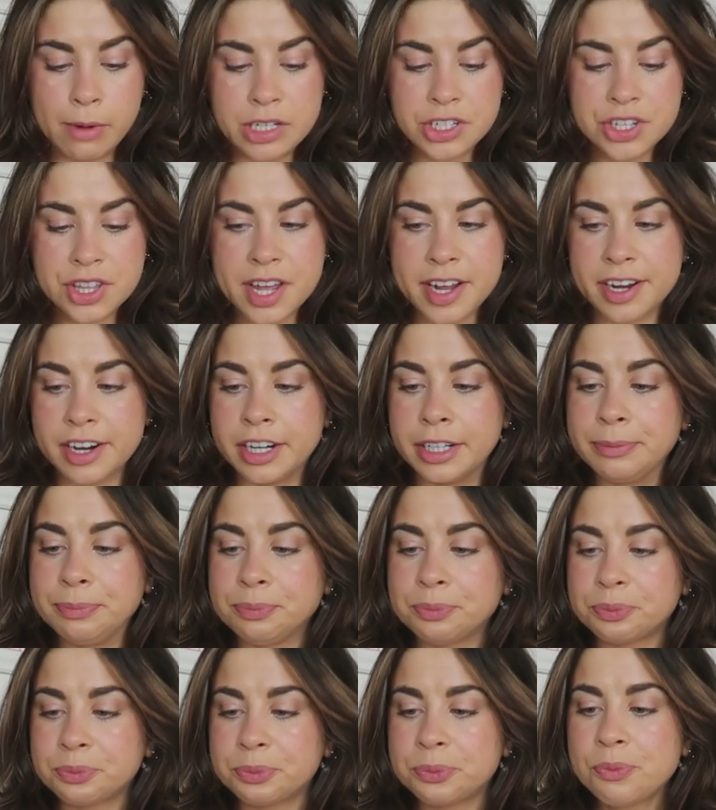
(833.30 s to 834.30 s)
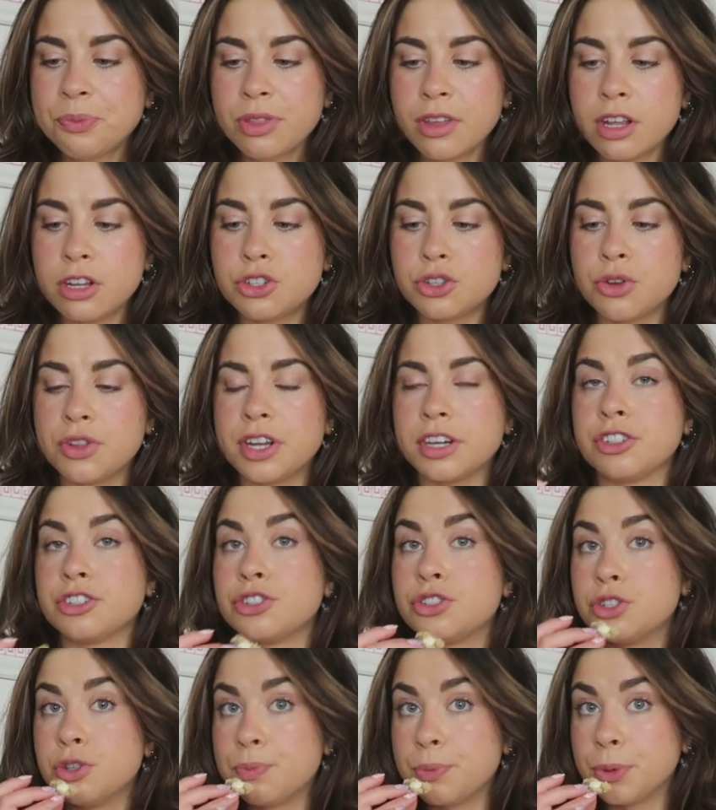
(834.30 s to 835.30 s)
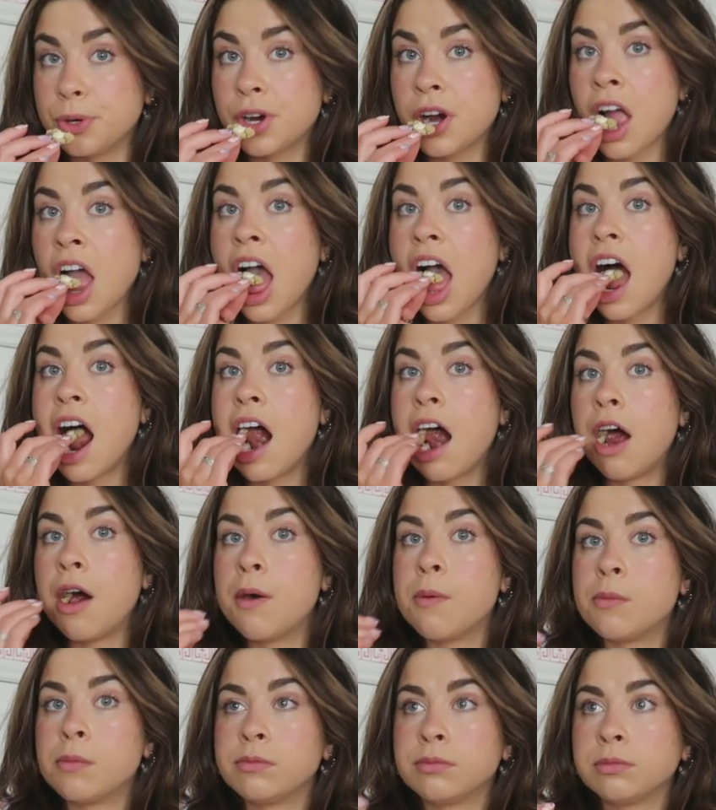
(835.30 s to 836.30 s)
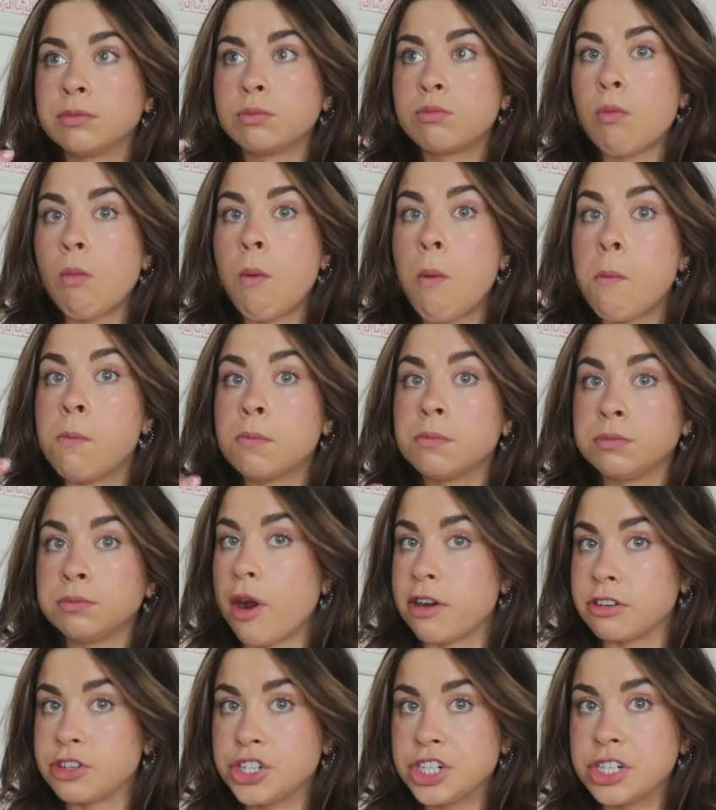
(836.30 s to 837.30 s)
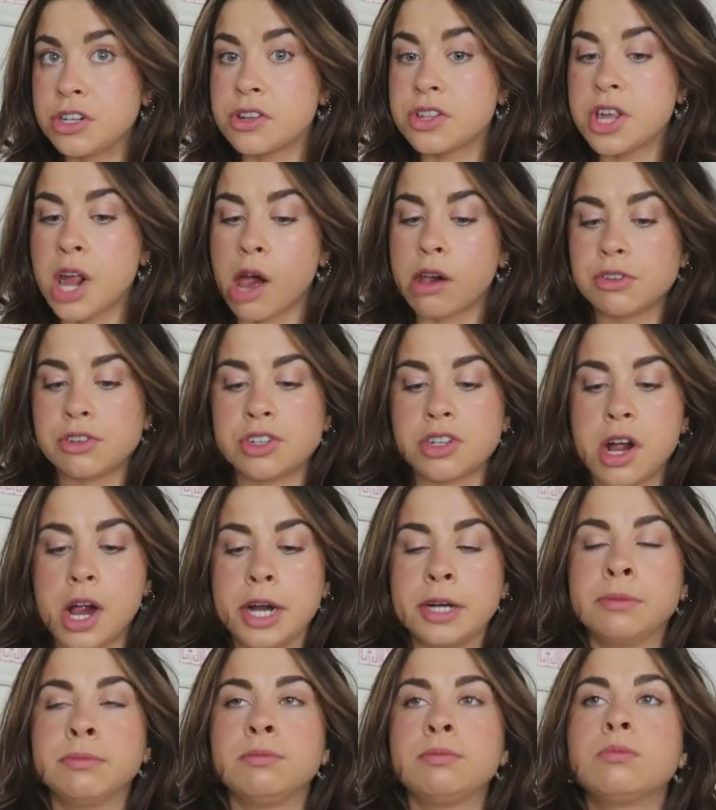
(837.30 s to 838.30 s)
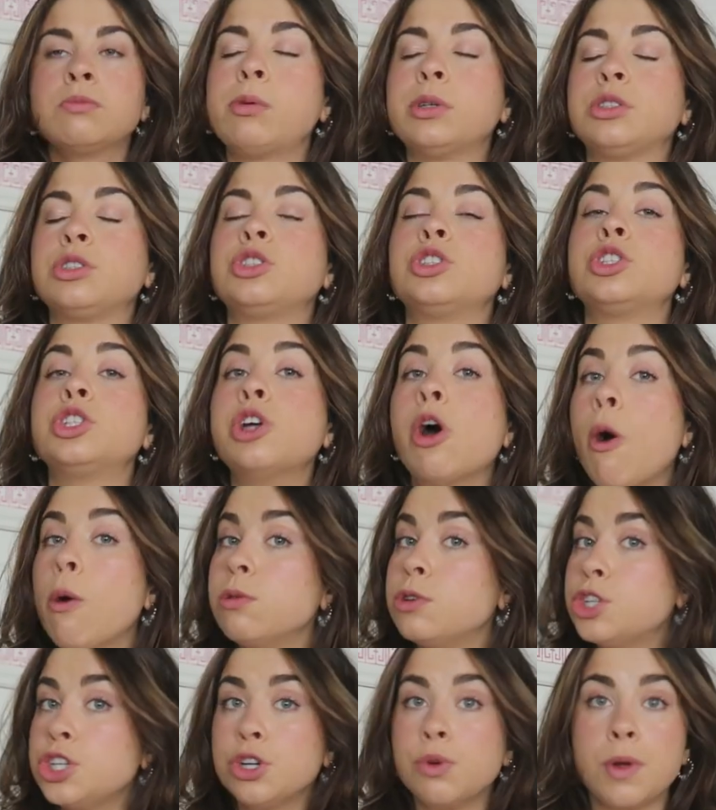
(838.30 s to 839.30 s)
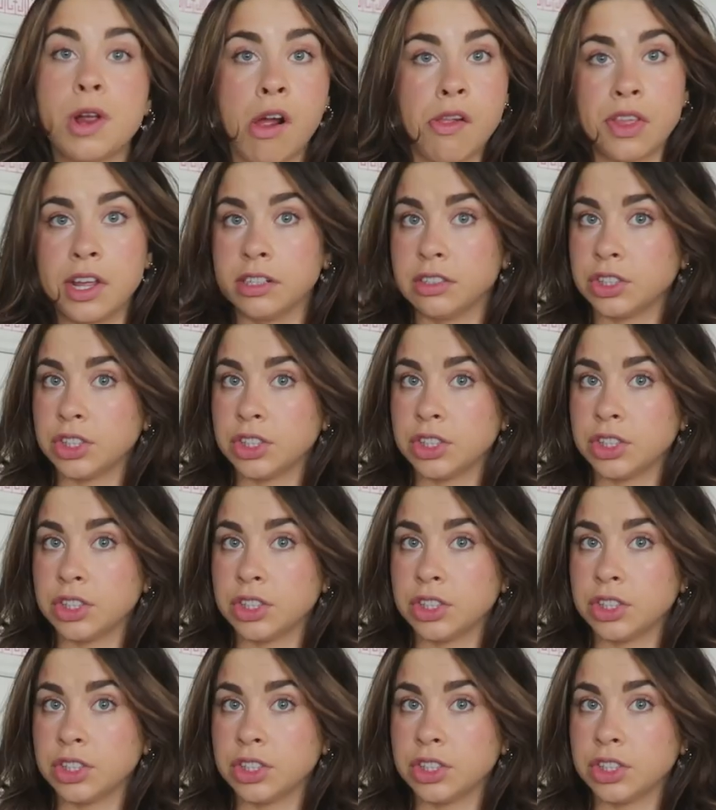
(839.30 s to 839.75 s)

much thicker. So they're super crunchy on the outside, but so chewy on the